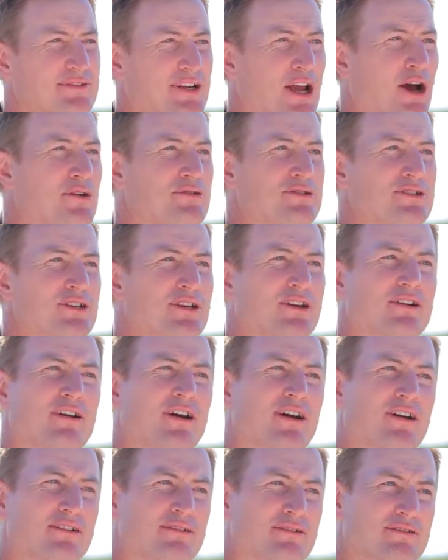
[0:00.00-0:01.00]
coach,
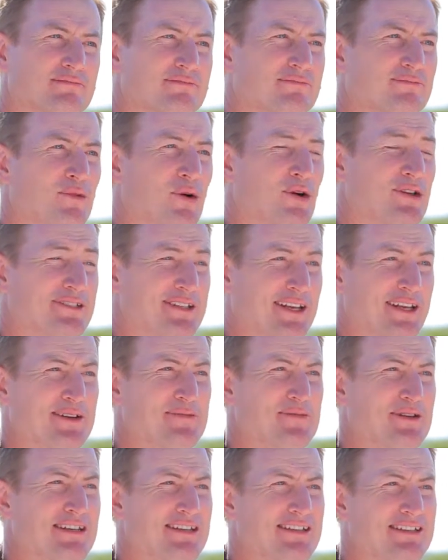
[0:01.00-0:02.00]
your own worst
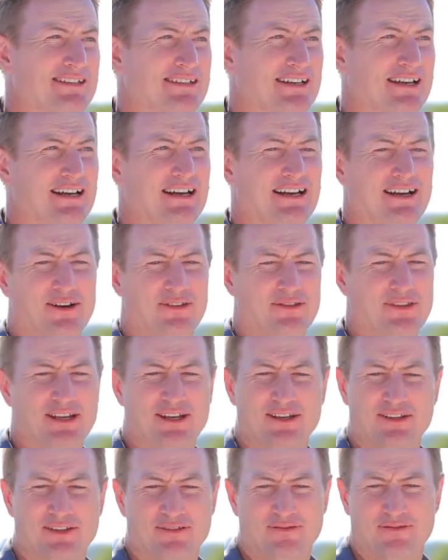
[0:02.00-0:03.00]
enemy. Uh, I
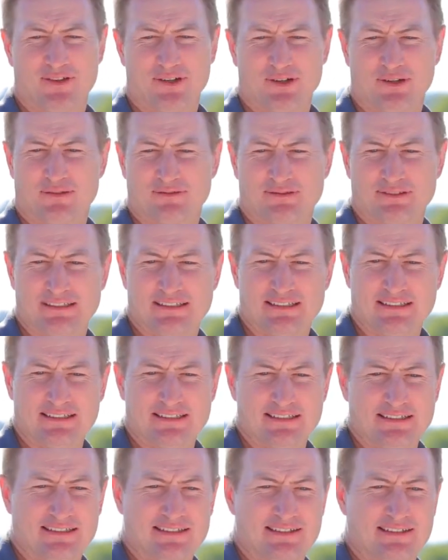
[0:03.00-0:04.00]
think on the field,
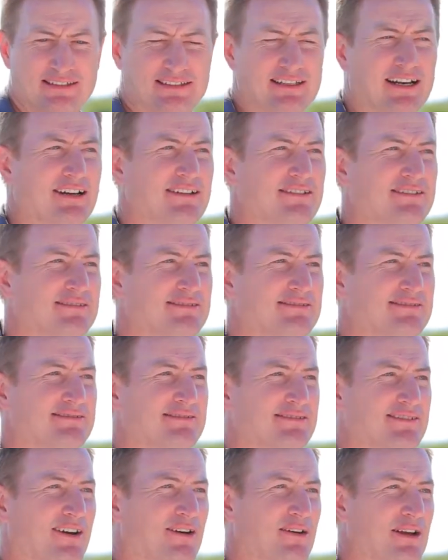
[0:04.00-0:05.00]
you know,
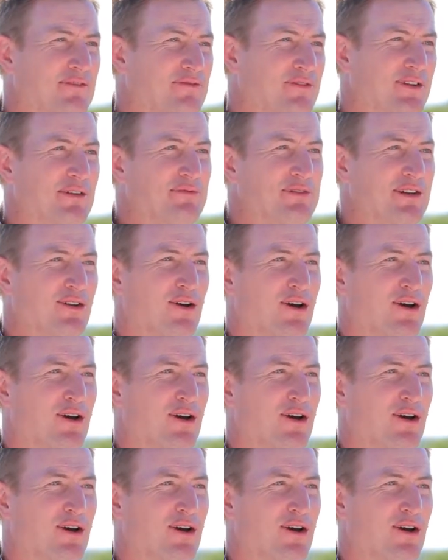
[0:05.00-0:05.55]
uh, if Cliffy